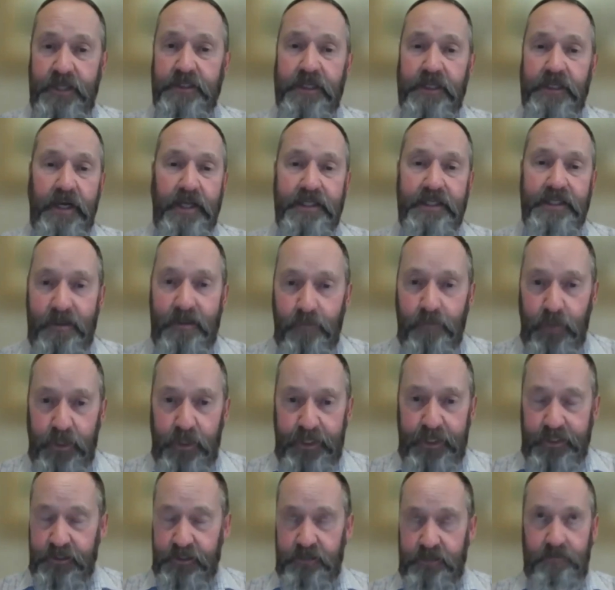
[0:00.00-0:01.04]
as an example,
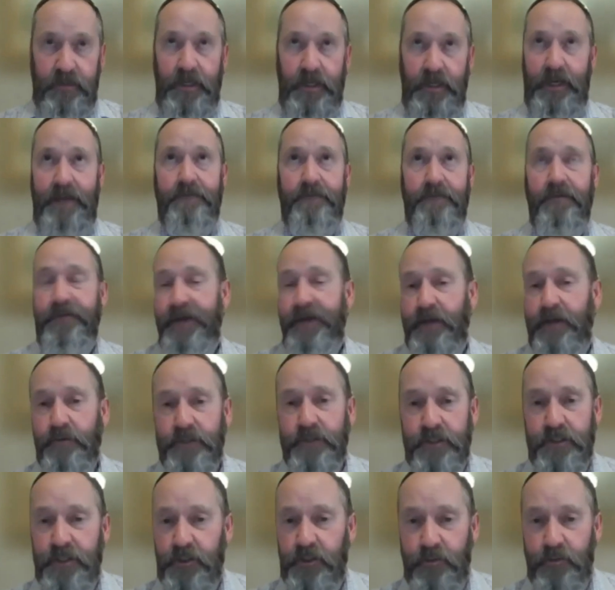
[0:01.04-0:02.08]
it's
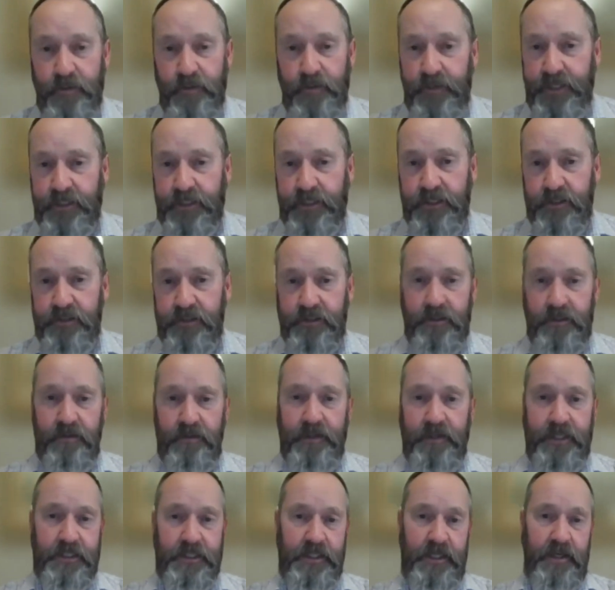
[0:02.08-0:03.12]
11,000 cubic meters, and
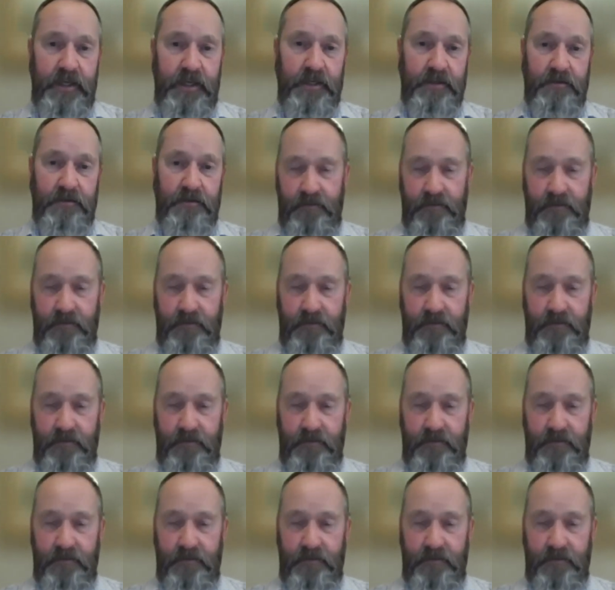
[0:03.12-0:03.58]
they say,